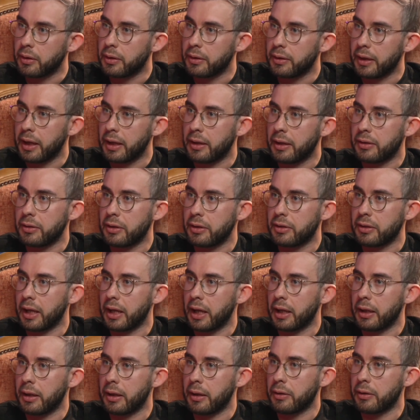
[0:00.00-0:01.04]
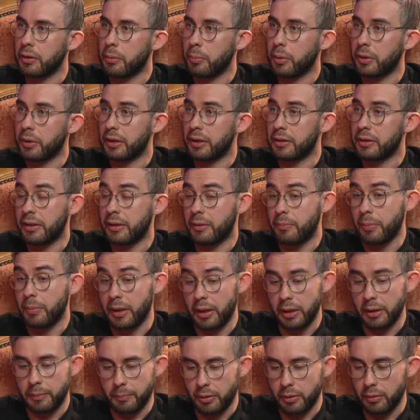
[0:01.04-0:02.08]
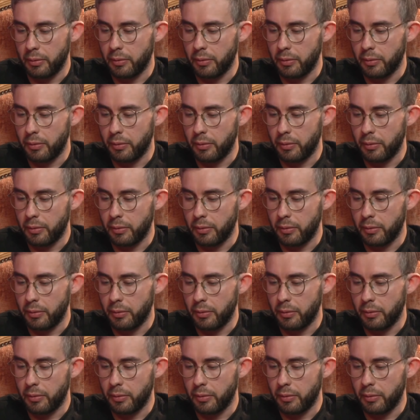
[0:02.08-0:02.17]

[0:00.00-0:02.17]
That is to say, to put it simply,